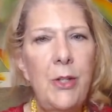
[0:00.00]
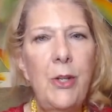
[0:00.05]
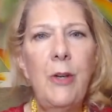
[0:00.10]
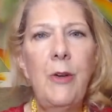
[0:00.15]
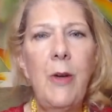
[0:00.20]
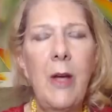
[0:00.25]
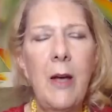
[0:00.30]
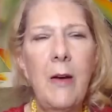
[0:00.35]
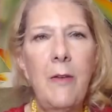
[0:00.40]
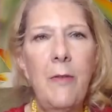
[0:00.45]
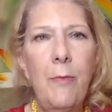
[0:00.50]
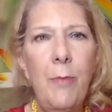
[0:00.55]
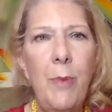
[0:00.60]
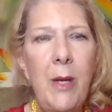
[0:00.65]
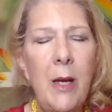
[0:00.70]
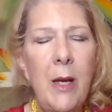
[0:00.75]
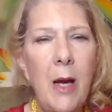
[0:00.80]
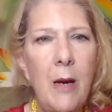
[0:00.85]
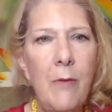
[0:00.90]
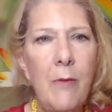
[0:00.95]
new
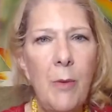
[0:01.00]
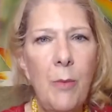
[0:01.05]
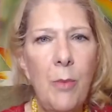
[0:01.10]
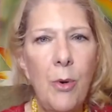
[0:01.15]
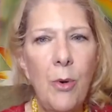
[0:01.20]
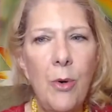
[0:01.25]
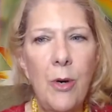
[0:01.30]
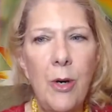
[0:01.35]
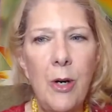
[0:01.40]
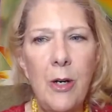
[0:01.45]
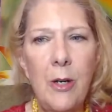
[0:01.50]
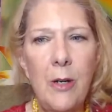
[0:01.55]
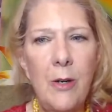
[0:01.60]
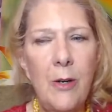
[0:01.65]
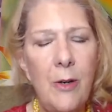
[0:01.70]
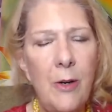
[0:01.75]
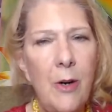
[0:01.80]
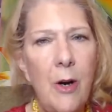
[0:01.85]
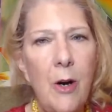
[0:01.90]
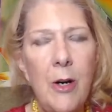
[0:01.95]
FBI report
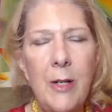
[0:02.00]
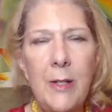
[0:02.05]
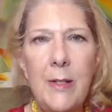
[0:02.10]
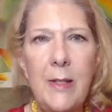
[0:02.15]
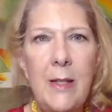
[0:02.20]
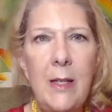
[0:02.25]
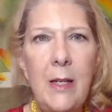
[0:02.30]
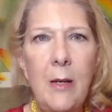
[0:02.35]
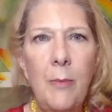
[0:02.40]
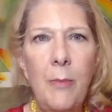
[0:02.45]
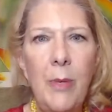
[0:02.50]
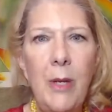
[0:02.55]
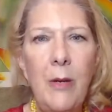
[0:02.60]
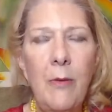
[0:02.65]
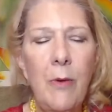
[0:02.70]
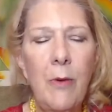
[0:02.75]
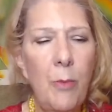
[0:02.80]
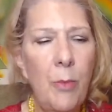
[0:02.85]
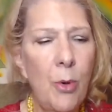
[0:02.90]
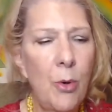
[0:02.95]
or
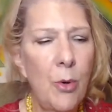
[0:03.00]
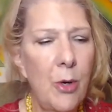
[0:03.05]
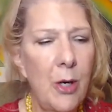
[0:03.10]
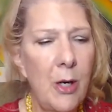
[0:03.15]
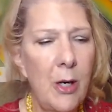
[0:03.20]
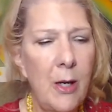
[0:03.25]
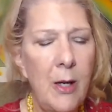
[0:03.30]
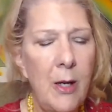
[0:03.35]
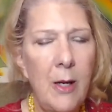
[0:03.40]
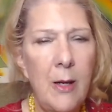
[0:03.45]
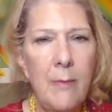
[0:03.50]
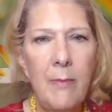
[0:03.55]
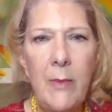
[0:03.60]
RCMP report,